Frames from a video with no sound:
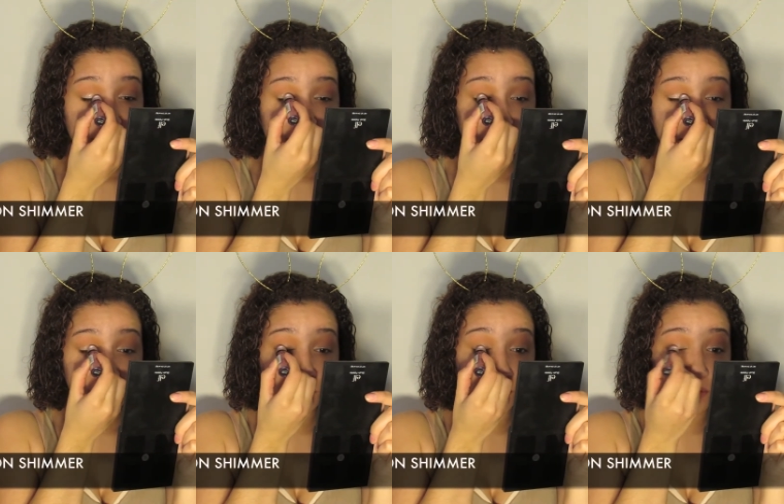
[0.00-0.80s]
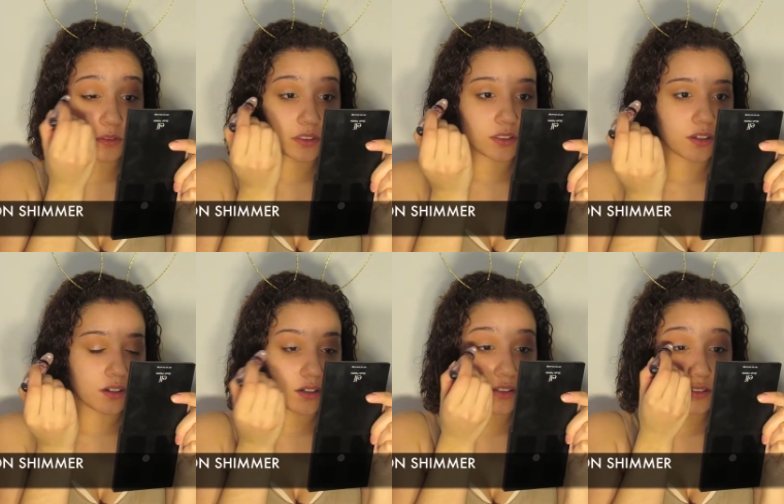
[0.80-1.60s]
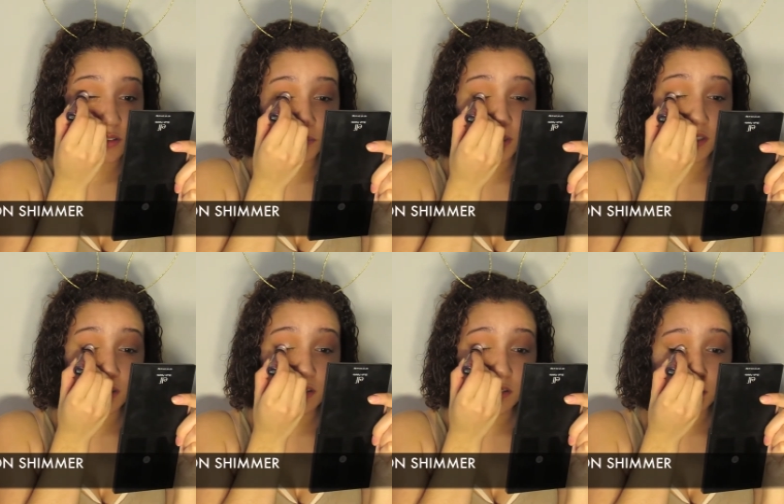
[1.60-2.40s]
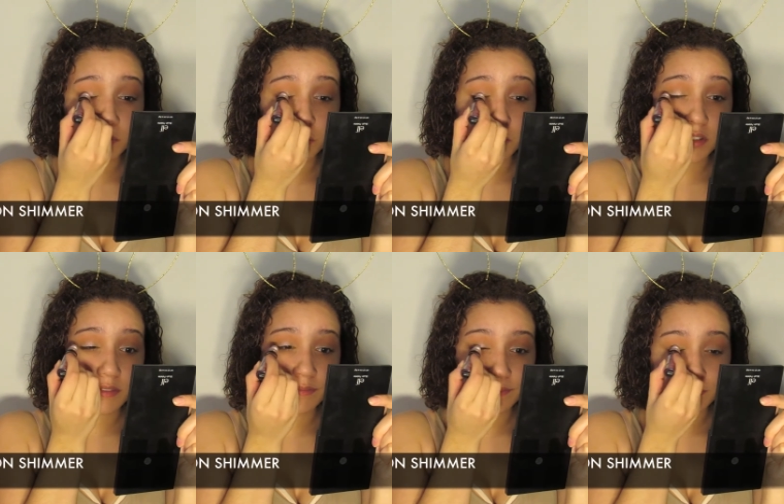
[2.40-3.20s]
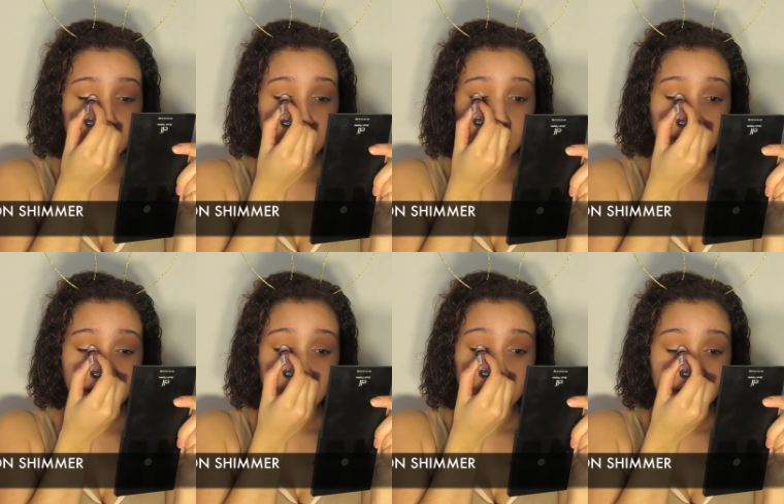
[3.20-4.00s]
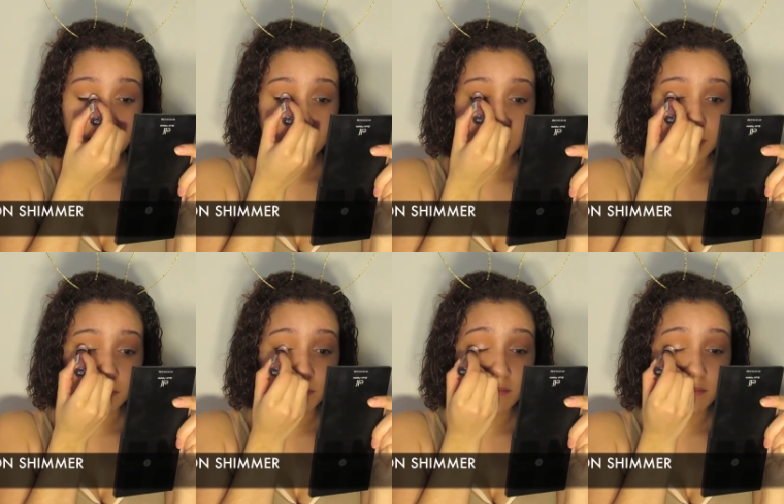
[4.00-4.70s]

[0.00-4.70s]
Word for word: I'm just going to roll this on to make this look more glam.